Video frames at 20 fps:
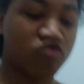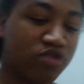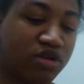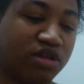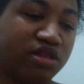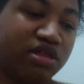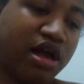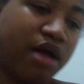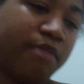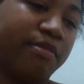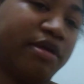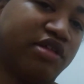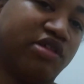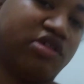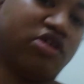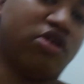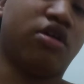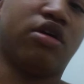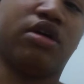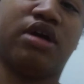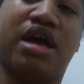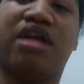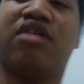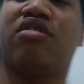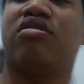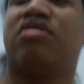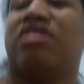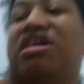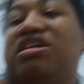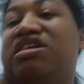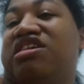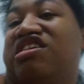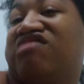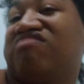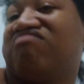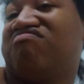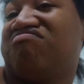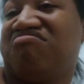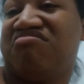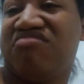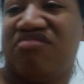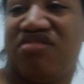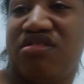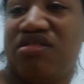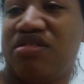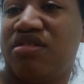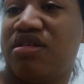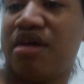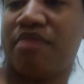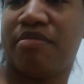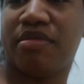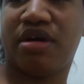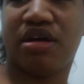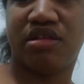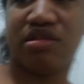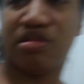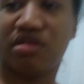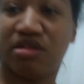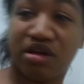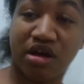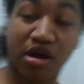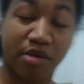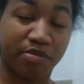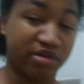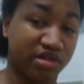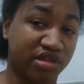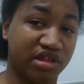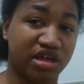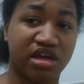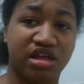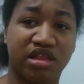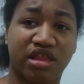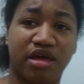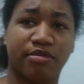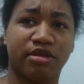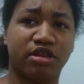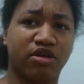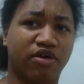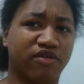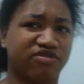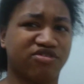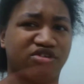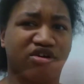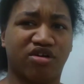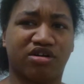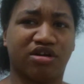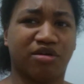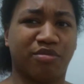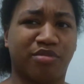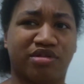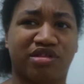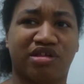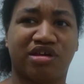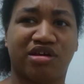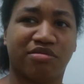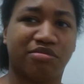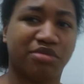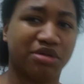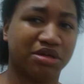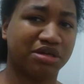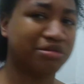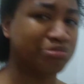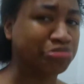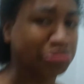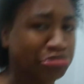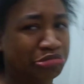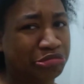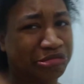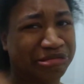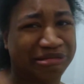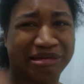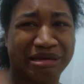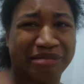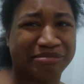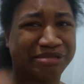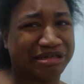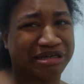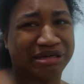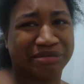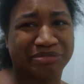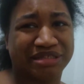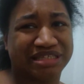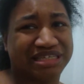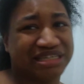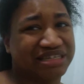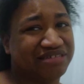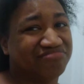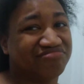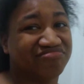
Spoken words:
It's not my song. I don't like it. It's not my cup of tea. Let me know if it's your cup of tea, but you're not my cup of tea.